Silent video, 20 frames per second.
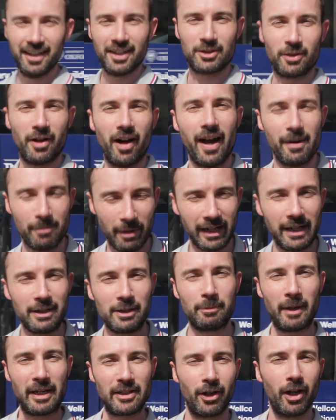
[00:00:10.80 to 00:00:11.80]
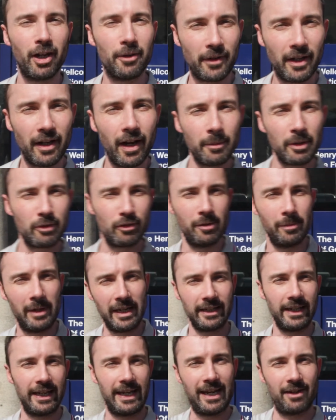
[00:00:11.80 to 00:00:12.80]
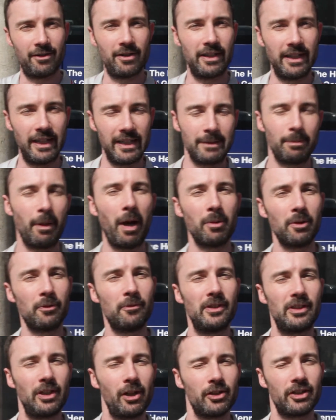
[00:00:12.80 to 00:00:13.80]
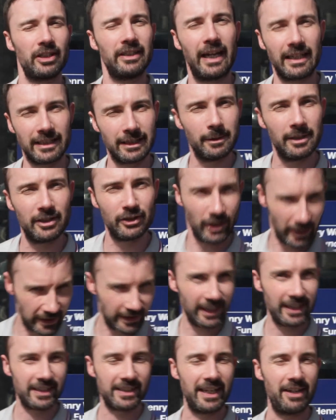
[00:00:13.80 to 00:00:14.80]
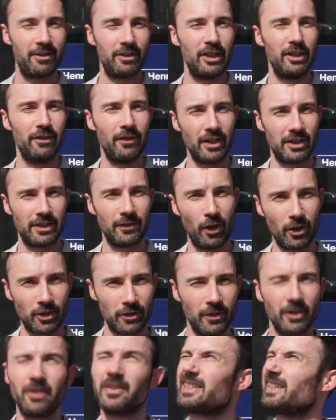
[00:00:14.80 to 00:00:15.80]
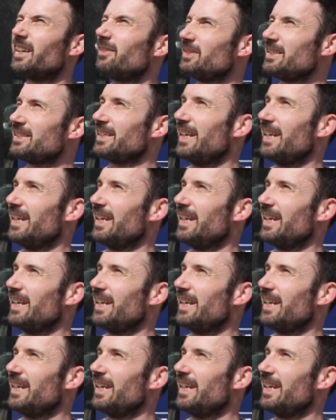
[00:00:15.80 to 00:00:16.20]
So hi, my name is Peter Oliver. I'm a group leader here at the Department of Physiology, Anatomy and Genetics here at the University of Oxford on this lovely